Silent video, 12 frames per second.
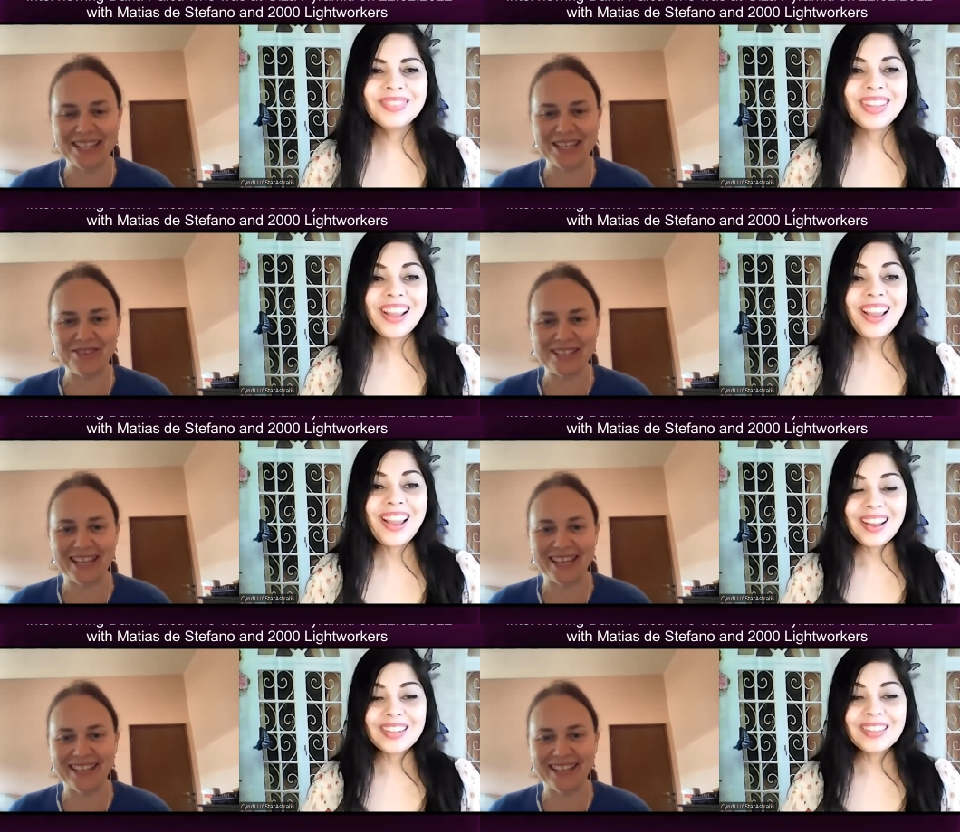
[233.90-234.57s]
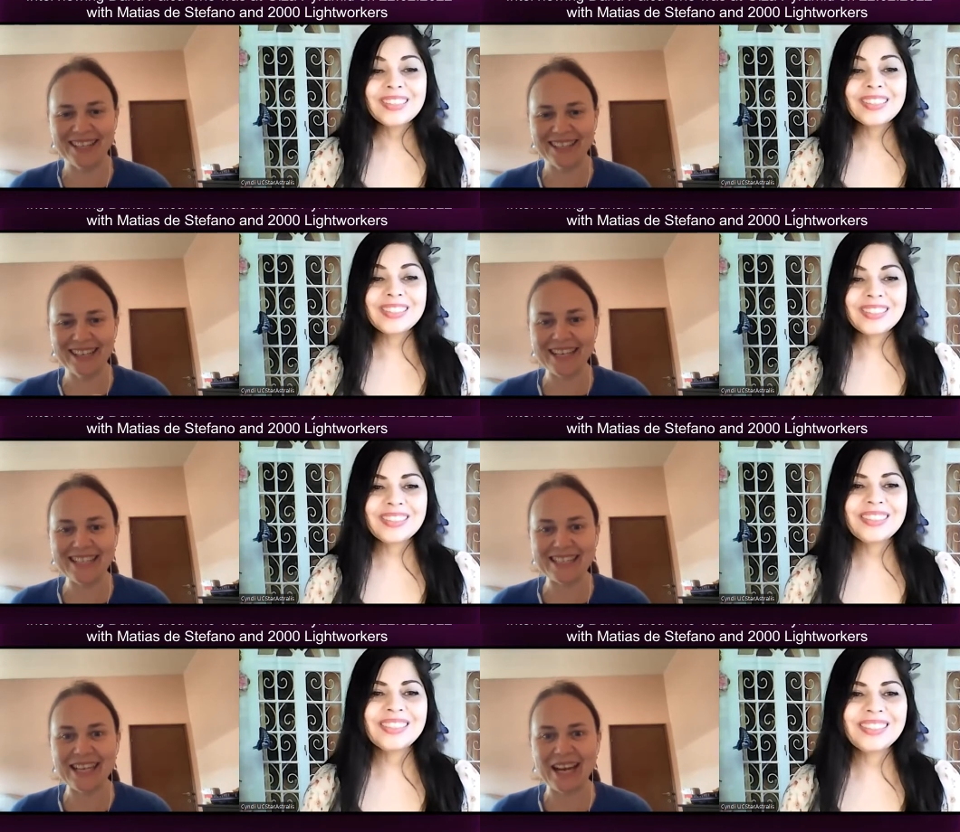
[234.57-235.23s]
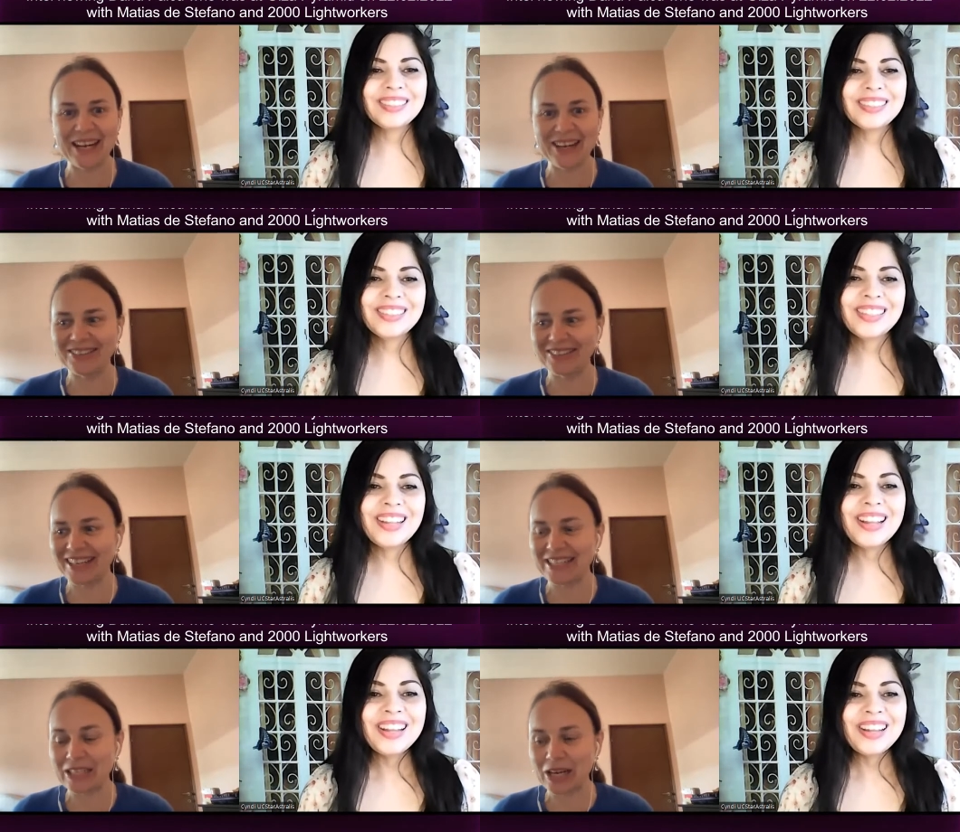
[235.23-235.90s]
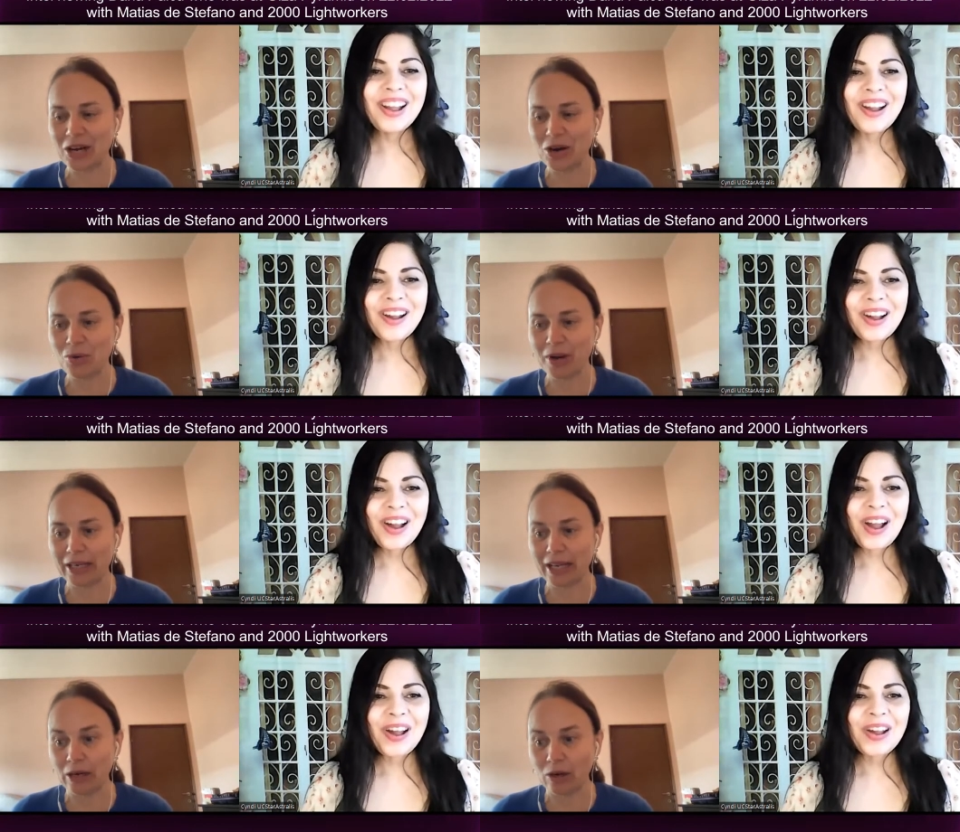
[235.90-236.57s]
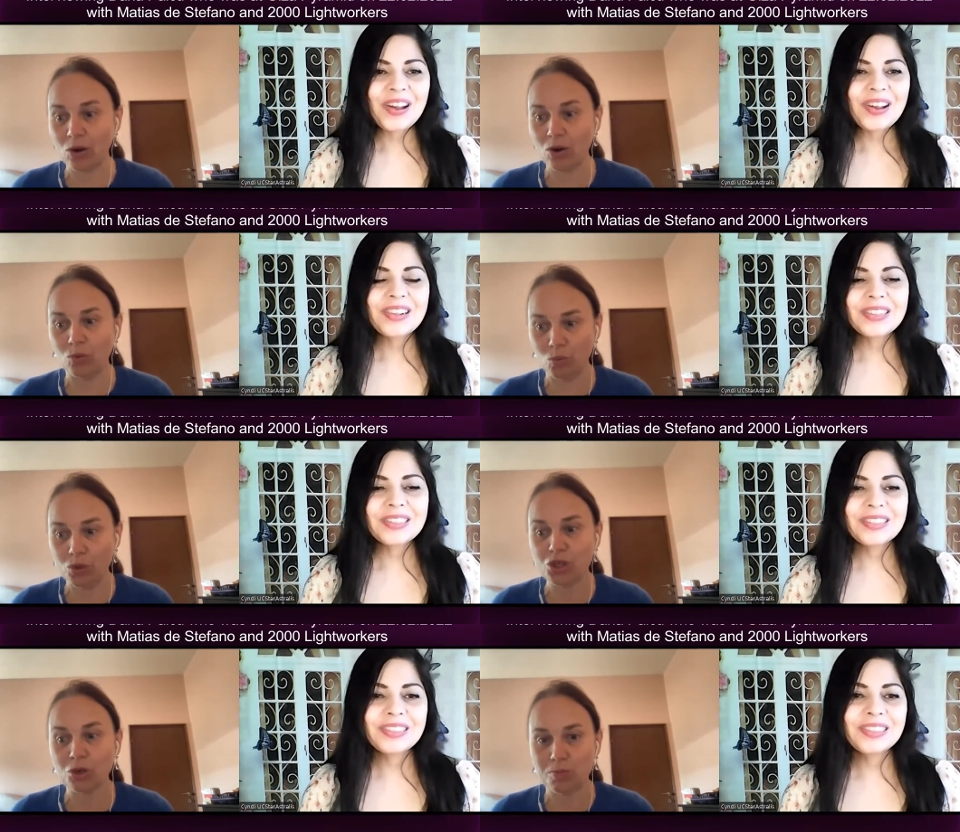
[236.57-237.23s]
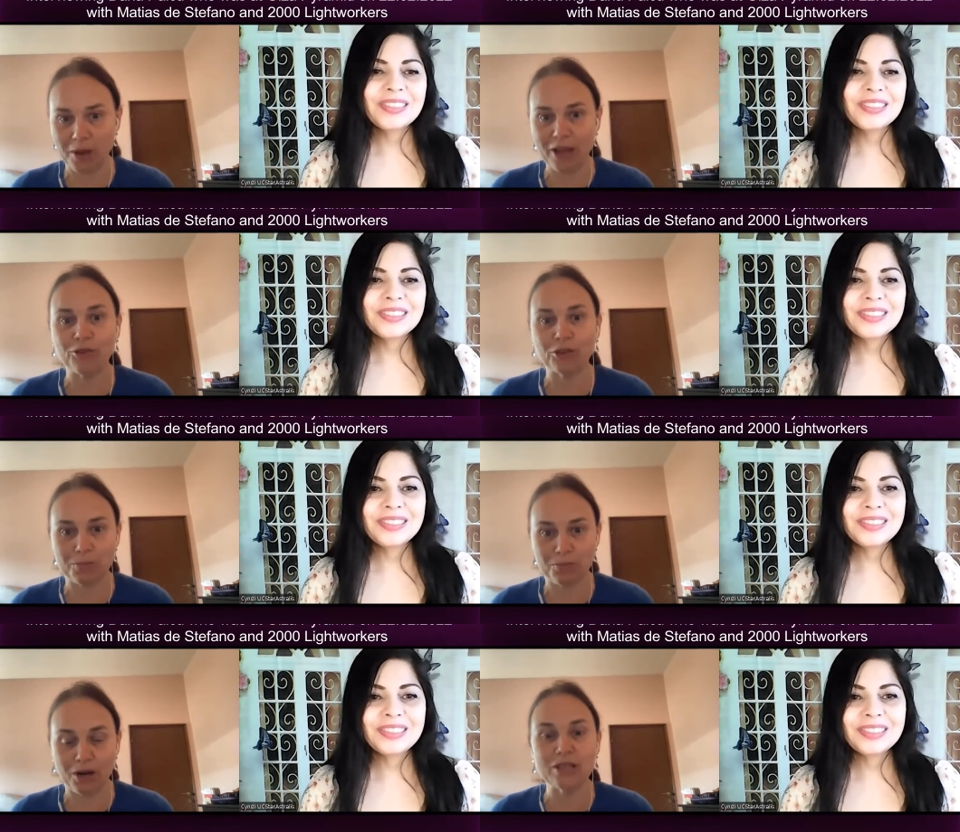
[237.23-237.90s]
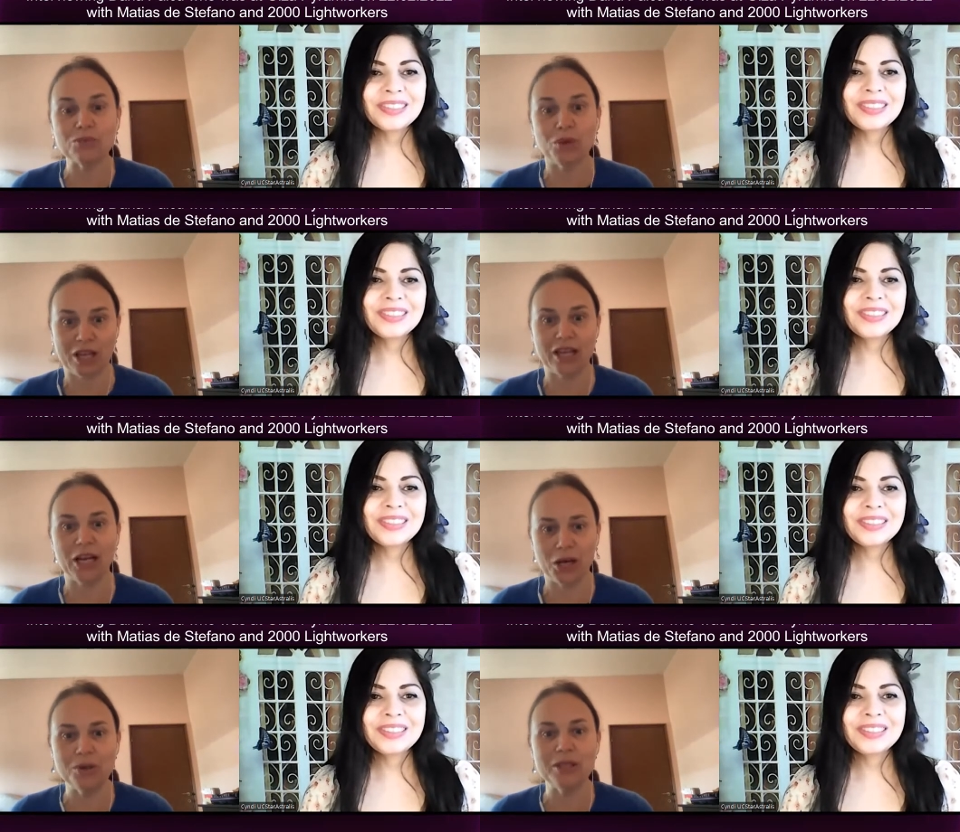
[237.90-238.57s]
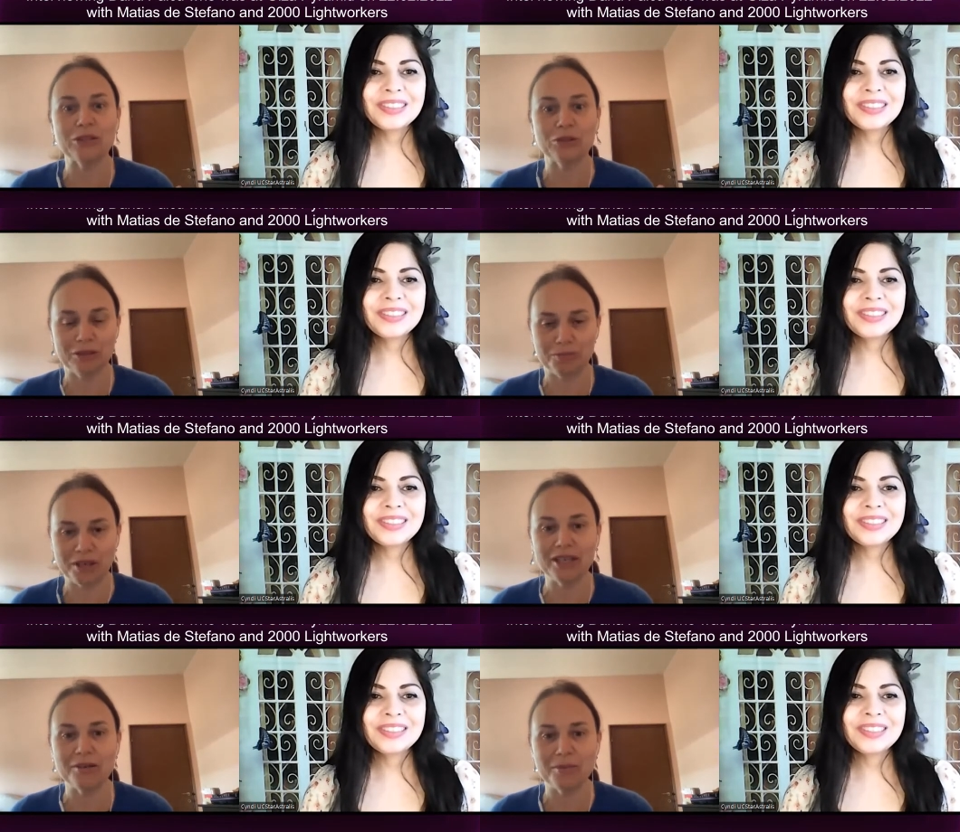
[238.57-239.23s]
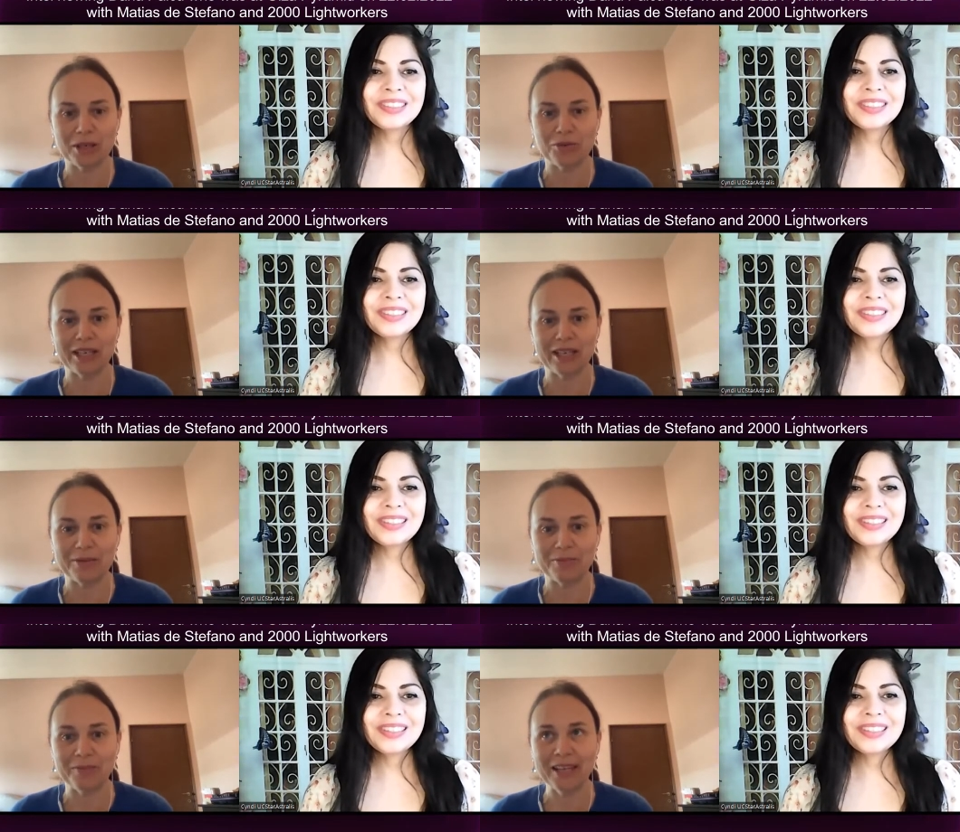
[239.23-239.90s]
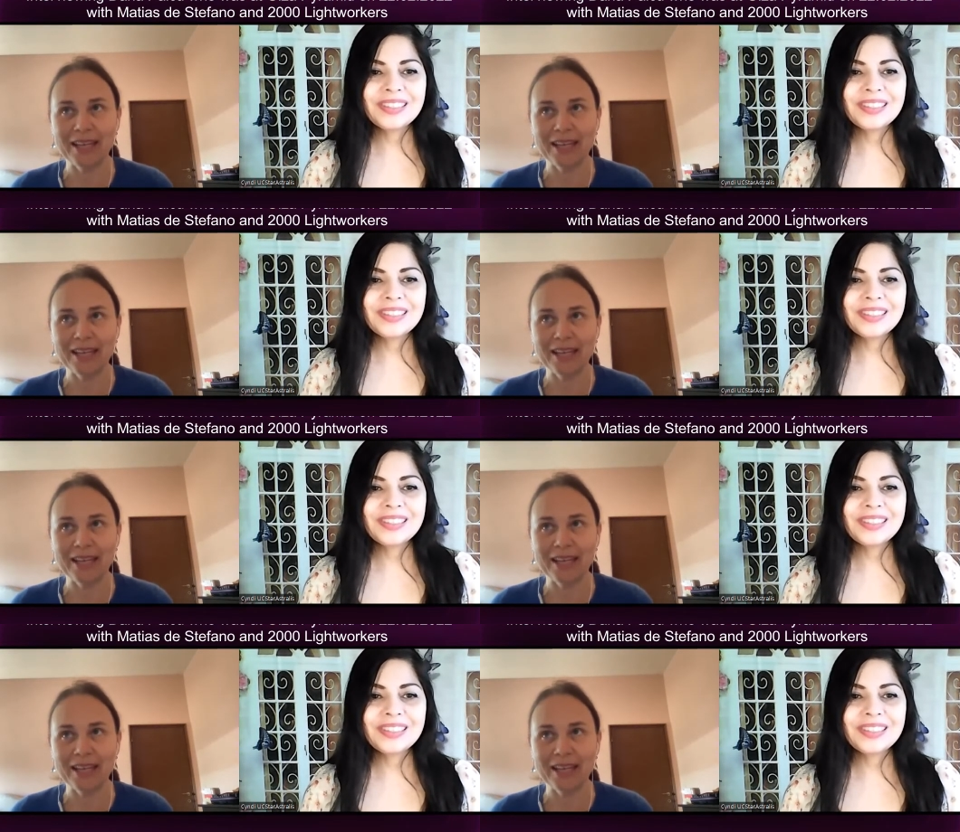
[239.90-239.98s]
Speaker 1: she was like, let's go, let's go. And then, oh, we should pay for the price. We can go into the pyramid with him.